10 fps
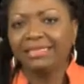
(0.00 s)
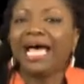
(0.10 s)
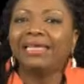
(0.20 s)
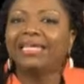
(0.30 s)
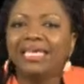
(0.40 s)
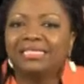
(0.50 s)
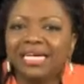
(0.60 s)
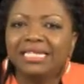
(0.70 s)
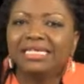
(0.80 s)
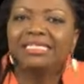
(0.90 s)
That is
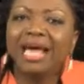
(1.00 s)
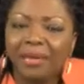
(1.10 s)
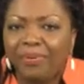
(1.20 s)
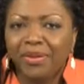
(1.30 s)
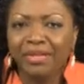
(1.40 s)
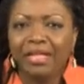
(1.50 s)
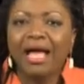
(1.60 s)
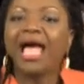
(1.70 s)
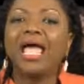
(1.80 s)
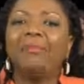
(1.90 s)
a disciple.
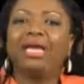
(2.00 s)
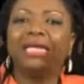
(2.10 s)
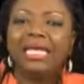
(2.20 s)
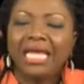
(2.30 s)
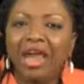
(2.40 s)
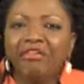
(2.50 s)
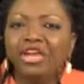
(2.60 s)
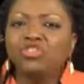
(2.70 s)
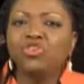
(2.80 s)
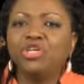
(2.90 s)
I am
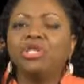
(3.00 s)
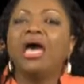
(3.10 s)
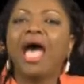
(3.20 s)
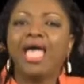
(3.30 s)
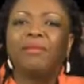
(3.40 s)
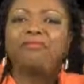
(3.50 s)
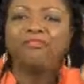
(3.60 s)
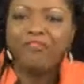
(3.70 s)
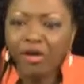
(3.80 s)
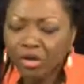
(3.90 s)
adhering to it. I am
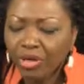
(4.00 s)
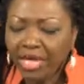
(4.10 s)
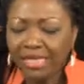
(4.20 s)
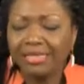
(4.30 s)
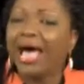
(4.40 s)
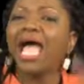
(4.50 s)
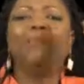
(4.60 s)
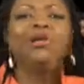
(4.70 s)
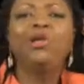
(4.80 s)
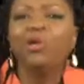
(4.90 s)
following it. I
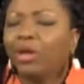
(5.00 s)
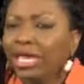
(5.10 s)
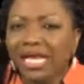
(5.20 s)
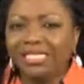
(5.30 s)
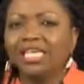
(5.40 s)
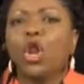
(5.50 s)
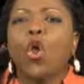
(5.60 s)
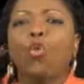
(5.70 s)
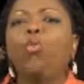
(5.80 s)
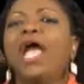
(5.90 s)
am looking at it.
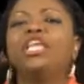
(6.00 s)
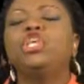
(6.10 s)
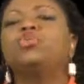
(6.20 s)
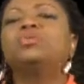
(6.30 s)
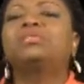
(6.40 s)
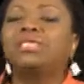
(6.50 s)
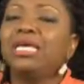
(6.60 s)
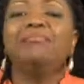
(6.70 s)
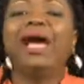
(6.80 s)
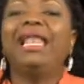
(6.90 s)
When you
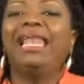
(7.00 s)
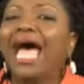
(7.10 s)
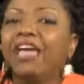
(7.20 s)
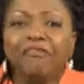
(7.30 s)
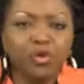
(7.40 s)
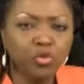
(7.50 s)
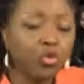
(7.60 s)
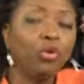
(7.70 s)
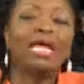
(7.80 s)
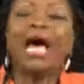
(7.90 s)
see my life, you
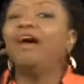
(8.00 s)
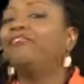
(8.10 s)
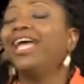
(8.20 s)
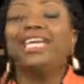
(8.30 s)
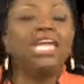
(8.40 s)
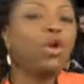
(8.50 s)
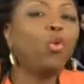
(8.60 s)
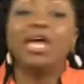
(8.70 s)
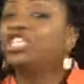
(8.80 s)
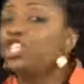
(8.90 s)
don't have any
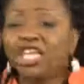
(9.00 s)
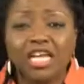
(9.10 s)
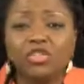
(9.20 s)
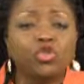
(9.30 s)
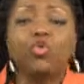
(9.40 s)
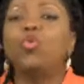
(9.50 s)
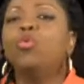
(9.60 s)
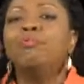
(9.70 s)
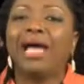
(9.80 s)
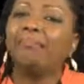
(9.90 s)
questions
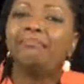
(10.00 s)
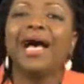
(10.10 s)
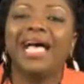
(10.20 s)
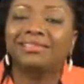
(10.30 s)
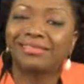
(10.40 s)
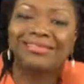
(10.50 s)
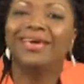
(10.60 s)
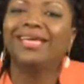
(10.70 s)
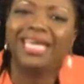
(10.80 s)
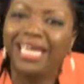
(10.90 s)
who my
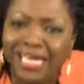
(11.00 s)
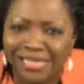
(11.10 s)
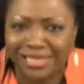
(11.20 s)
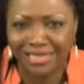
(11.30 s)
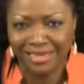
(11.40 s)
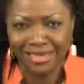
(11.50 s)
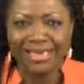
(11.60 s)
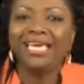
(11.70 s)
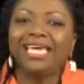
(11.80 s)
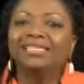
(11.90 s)
master is.
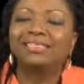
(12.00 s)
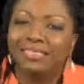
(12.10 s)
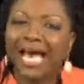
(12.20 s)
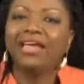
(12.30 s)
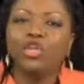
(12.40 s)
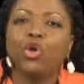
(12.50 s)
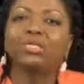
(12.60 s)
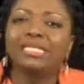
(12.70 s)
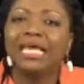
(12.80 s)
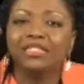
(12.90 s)
Is that your
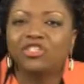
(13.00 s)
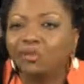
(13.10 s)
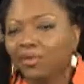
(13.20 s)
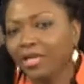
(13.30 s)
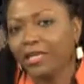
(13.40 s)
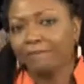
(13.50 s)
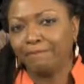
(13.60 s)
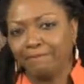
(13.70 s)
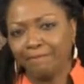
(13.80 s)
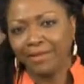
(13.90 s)
testimony?
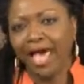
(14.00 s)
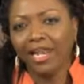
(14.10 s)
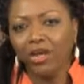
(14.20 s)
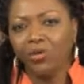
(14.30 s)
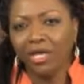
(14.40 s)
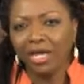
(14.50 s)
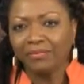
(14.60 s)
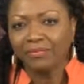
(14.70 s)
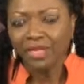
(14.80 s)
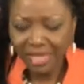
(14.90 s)
Hallelujah.
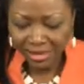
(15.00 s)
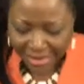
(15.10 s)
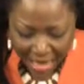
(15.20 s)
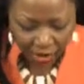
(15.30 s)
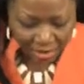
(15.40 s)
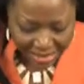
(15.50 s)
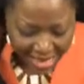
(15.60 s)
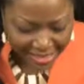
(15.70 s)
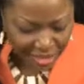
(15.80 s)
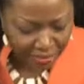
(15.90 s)
Is that our
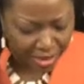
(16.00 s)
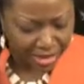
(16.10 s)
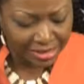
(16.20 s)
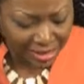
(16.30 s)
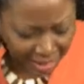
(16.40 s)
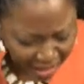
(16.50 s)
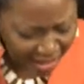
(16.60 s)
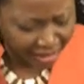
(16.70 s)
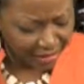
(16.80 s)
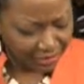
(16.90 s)
testimony
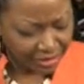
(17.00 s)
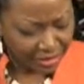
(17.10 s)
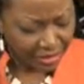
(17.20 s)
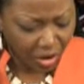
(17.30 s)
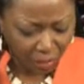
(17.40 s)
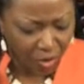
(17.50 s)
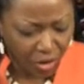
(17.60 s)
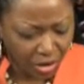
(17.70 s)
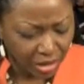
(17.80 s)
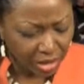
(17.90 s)
today? Come
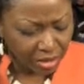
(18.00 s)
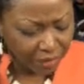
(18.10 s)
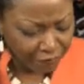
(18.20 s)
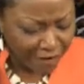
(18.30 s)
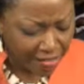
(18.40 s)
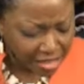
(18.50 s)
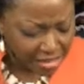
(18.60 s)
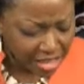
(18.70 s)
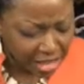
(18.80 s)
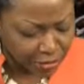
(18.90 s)
on. The
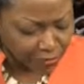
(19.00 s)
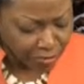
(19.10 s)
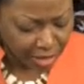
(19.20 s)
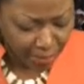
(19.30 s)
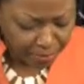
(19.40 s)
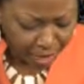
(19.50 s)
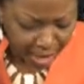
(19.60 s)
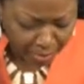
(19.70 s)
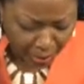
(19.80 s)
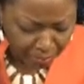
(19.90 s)
Pharisees,
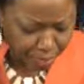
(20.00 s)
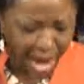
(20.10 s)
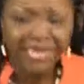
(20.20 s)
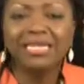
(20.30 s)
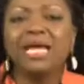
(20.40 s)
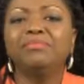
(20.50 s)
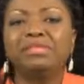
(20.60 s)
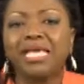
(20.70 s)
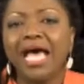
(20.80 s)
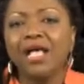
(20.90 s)
they prided
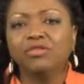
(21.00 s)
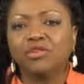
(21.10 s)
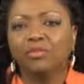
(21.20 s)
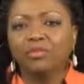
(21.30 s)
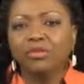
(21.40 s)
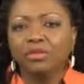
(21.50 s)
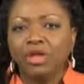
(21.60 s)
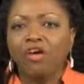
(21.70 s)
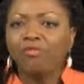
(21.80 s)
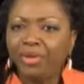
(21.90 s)
themselves
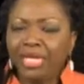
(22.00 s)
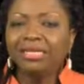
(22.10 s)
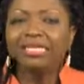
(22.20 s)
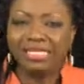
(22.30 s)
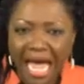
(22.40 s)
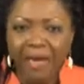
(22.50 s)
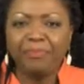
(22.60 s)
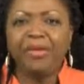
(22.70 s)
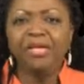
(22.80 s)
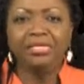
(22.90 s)
of being
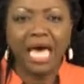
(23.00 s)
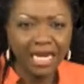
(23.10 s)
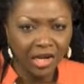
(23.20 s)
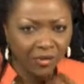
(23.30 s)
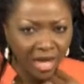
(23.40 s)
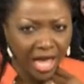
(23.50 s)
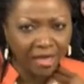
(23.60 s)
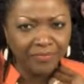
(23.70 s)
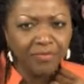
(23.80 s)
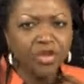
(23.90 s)
disciples,
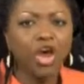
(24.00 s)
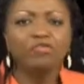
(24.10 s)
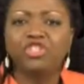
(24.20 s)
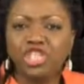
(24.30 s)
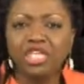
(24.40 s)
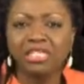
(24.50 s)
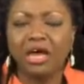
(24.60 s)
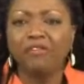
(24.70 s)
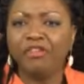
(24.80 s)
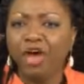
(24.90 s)
hallelujah, of Jesus,
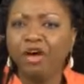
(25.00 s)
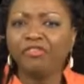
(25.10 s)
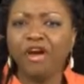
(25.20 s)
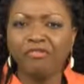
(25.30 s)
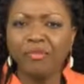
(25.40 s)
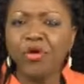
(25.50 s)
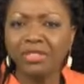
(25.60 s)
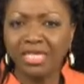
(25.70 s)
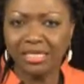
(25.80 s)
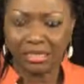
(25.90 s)
of
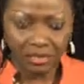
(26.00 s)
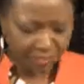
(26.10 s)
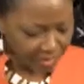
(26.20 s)
Moses.